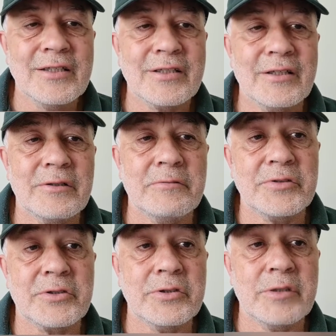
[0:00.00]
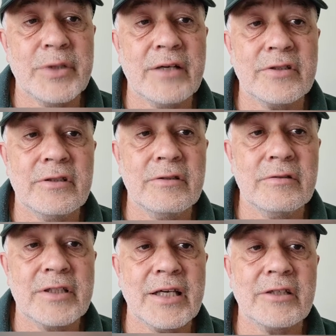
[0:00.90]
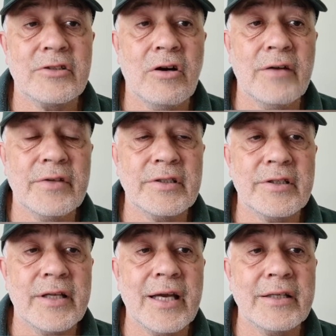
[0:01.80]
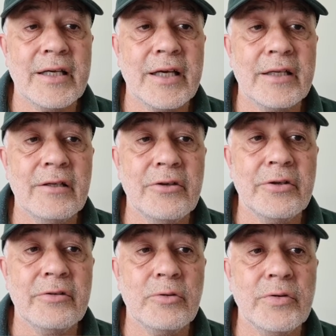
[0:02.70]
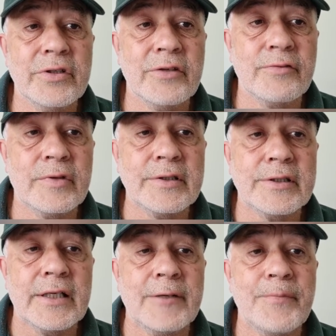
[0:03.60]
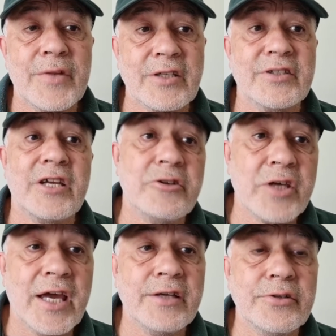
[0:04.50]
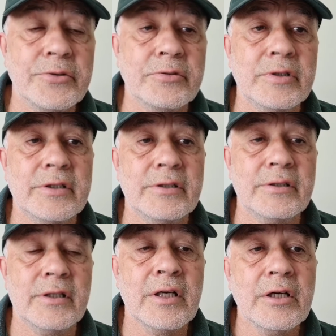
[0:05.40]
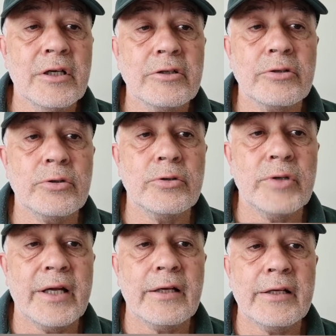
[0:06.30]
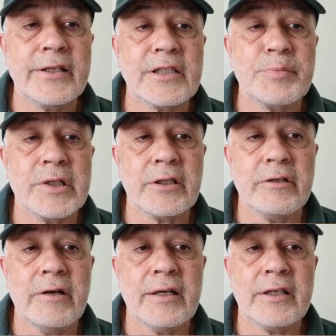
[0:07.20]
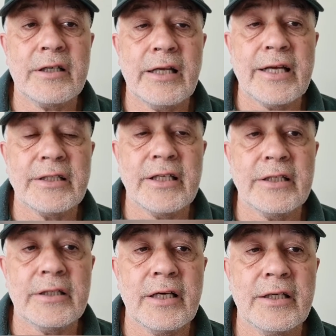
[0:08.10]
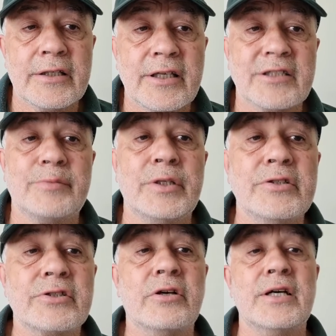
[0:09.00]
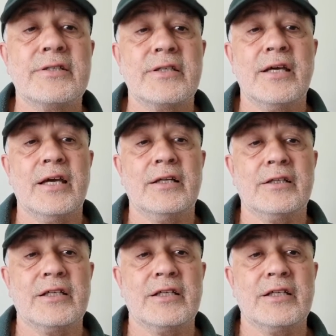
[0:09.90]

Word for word: so it was good to be able to take a dive into that and learn all the different um, things that you can do in Google Analytics, particularly around collecting uh, customer insights and